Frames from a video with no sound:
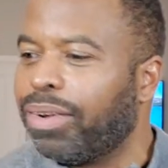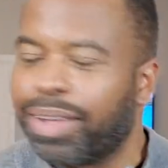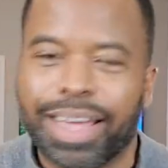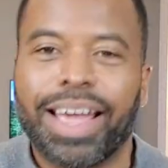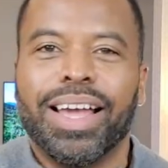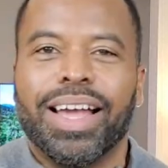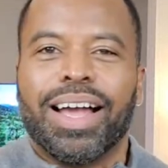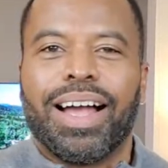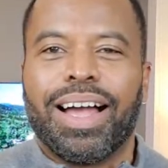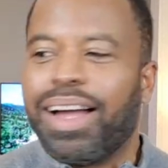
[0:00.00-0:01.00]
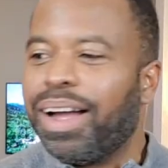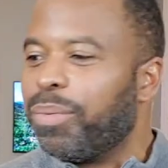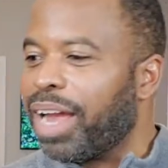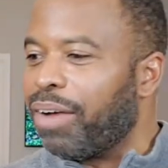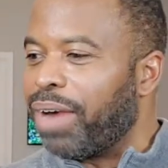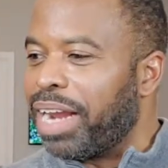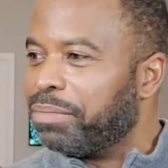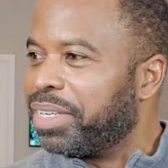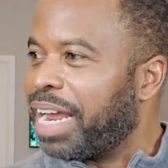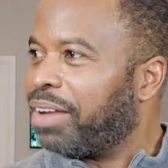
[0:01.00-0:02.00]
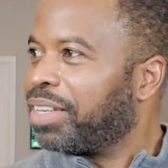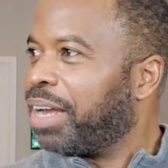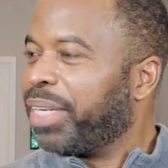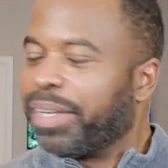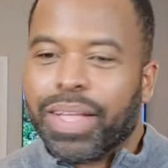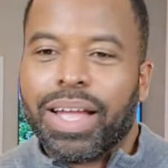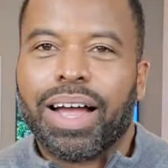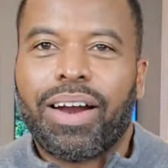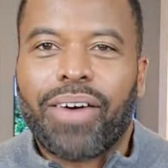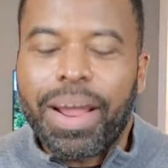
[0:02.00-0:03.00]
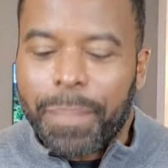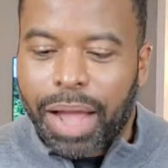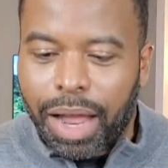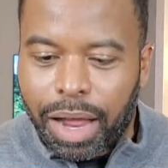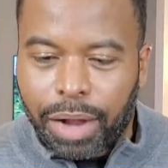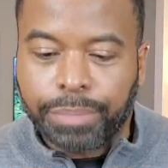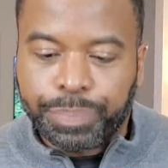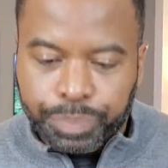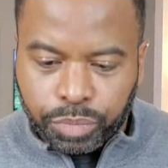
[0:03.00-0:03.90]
okay, uh, we got random sounds coming. All right. Um,